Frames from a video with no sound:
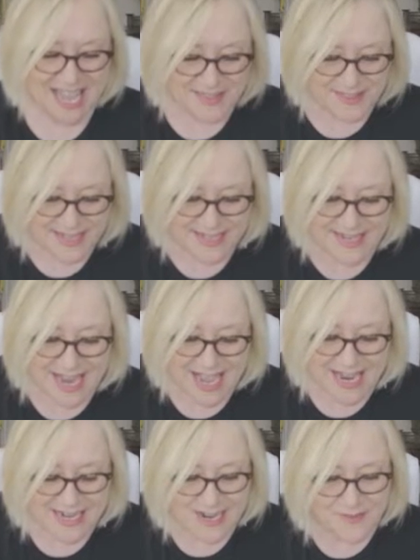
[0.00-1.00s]
The
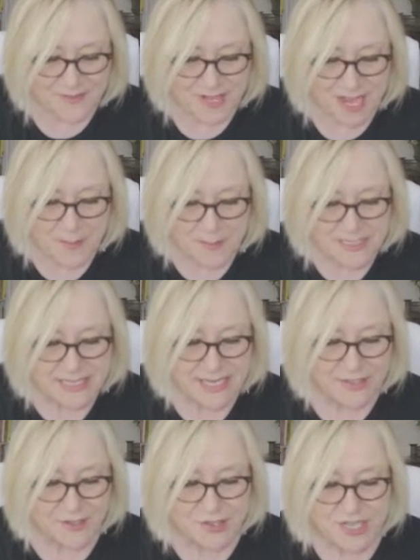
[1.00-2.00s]
9 of Cups
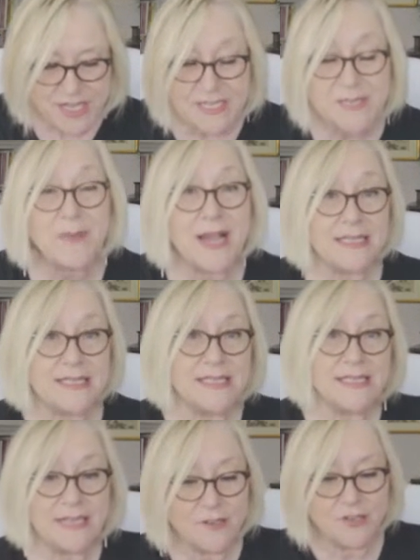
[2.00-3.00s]
energy is Pisces
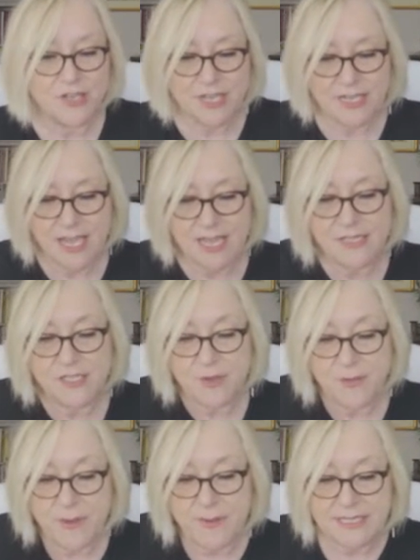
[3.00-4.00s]
energy again. So you
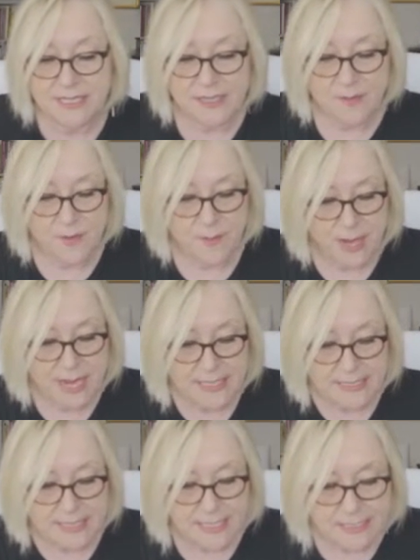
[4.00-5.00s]
may be dealing with a
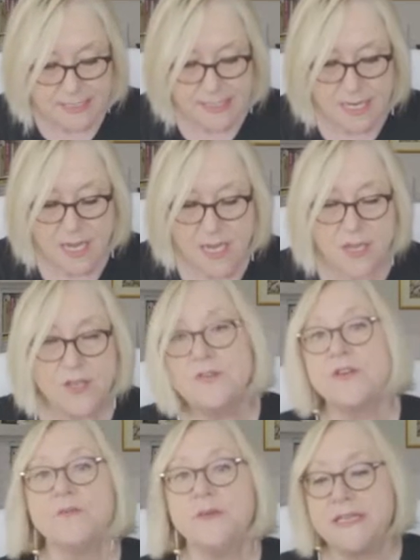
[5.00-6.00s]
Pisces. You
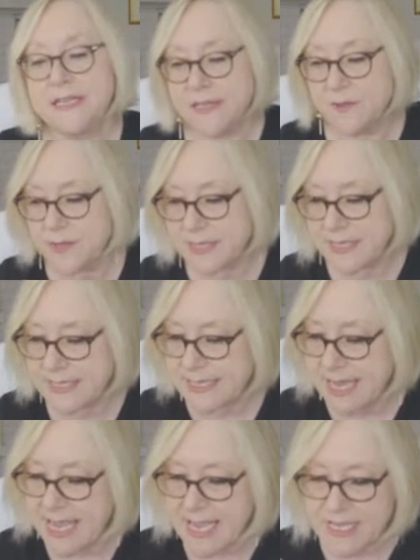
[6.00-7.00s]
could be dealing with a
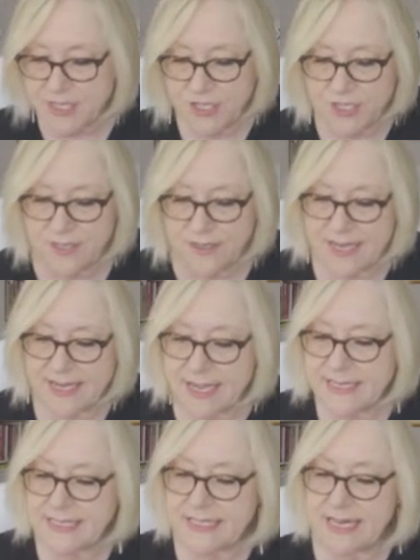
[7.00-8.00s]
Sag, like I
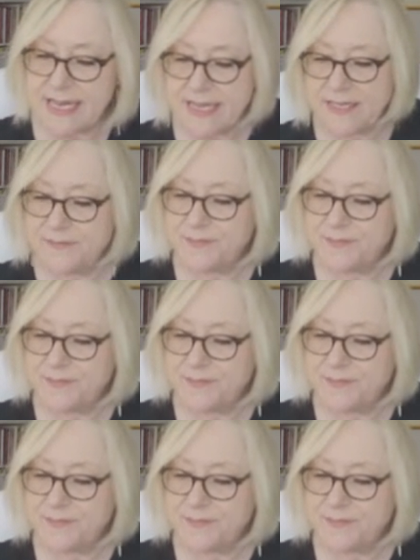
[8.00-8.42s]
said,